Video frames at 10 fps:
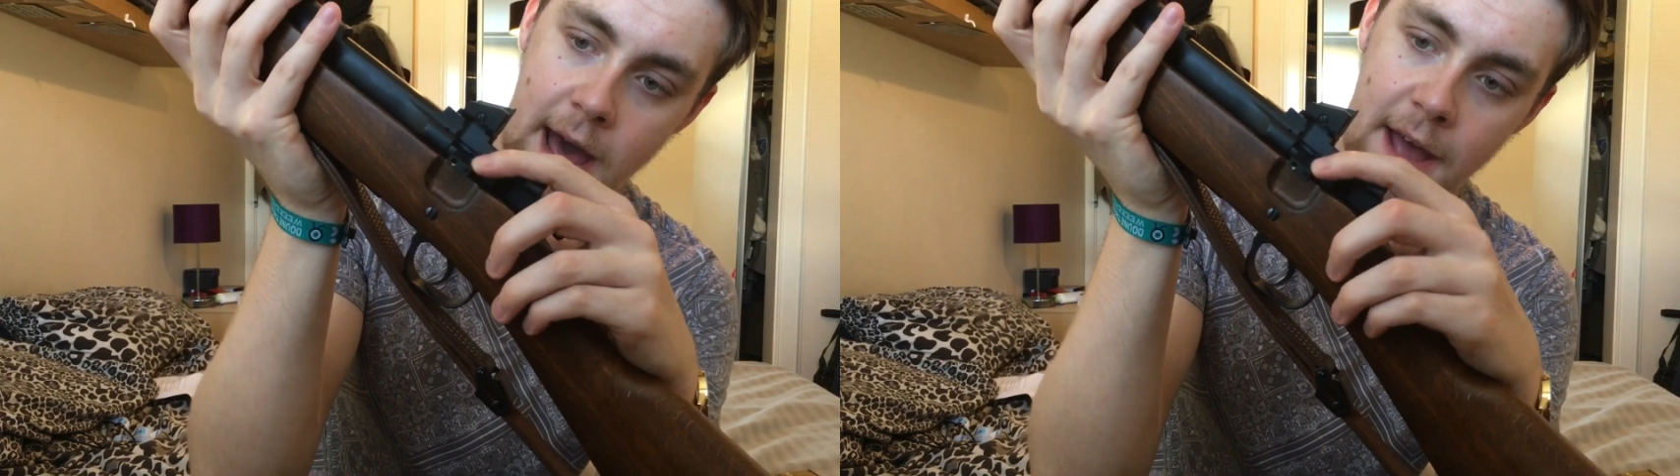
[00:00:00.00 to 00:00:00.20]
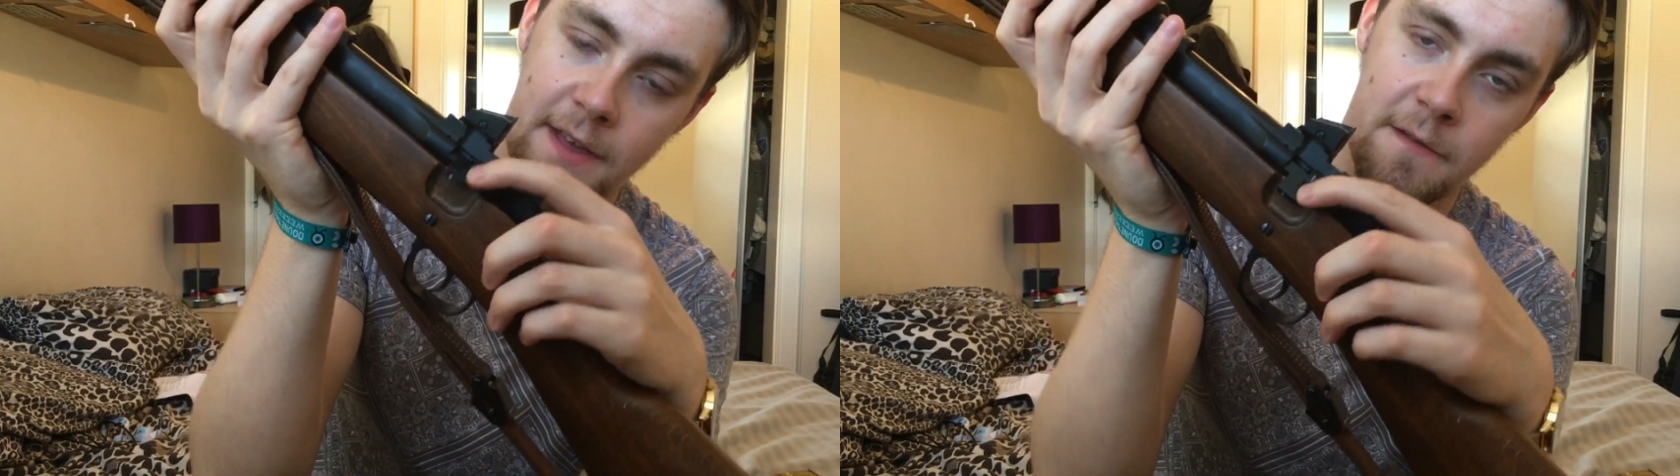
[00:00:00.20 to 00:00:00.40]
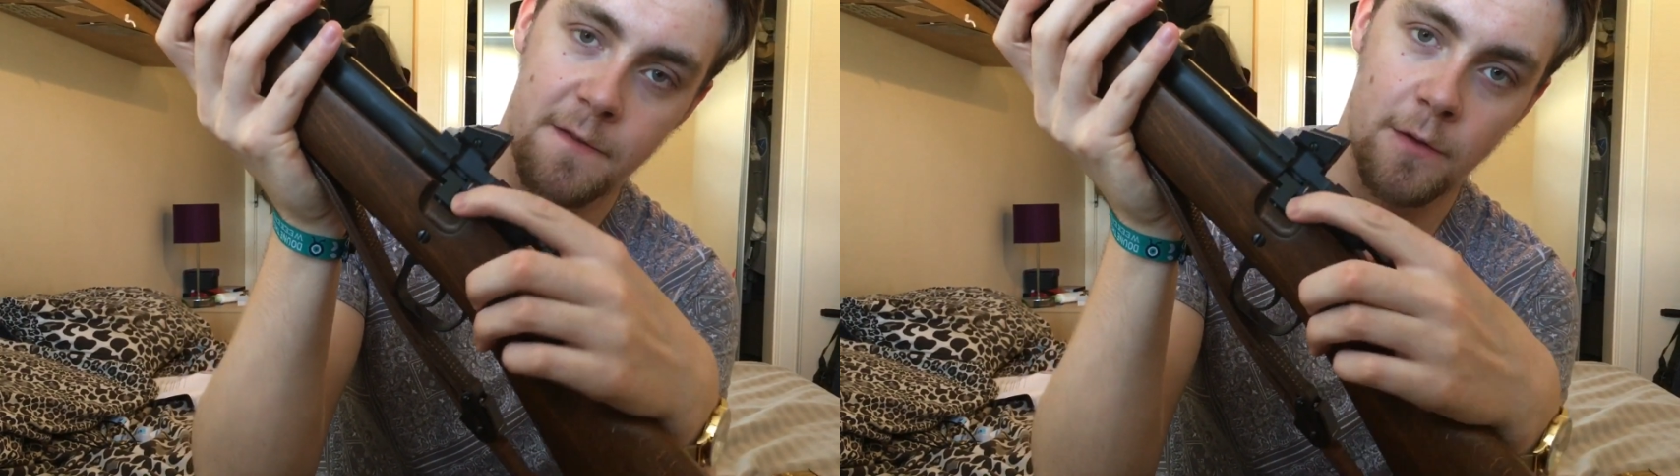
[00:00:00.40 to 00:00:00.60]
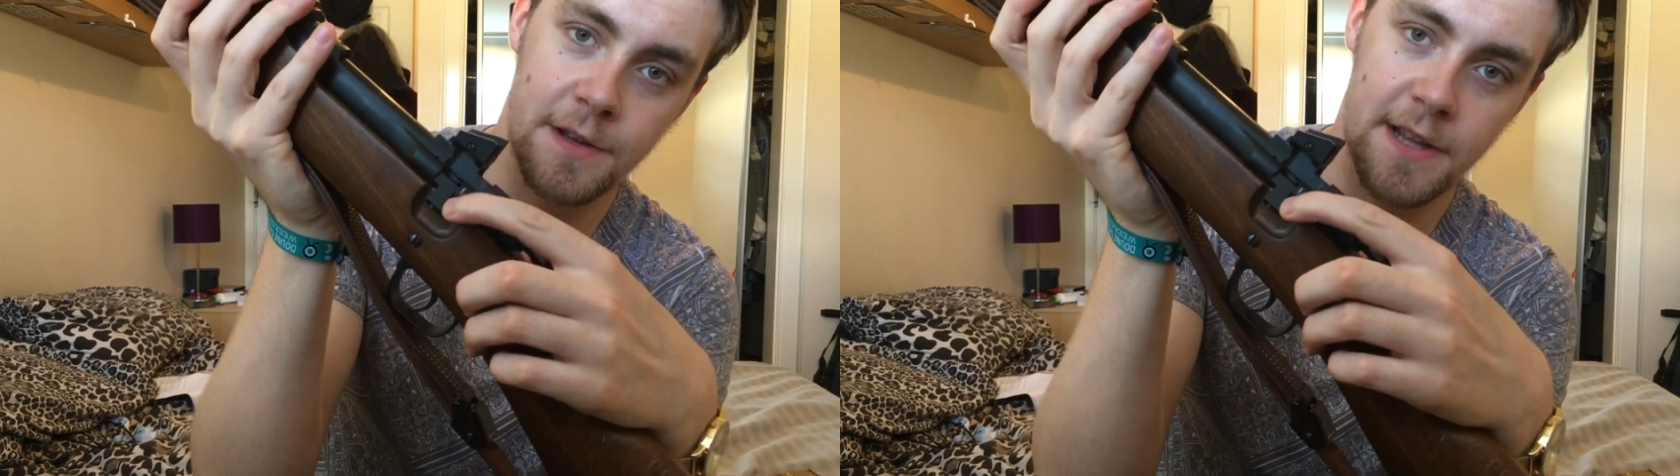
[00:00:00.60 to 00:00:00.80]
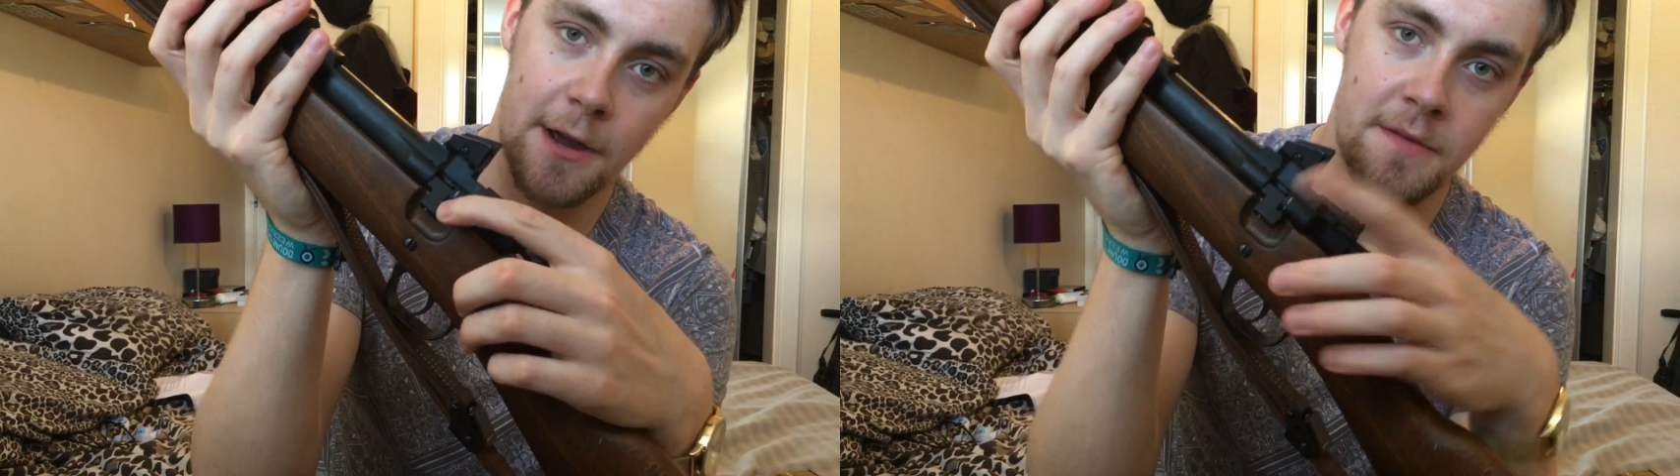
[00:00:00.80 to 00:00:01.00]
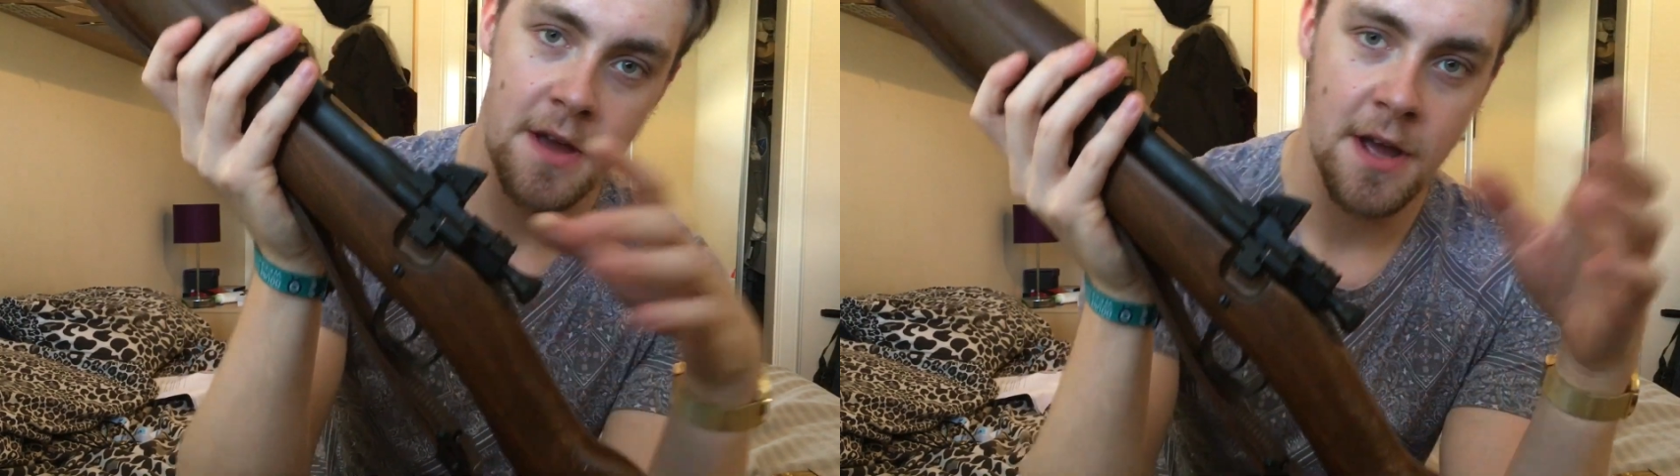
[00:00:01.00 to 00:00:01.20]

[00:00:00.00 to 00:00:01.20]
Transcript: and then folds down.